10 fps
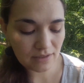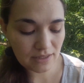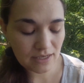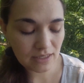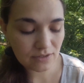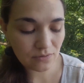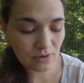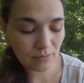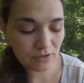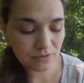I think it's
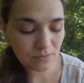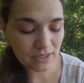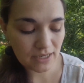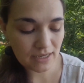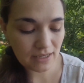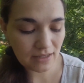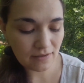normal to want to get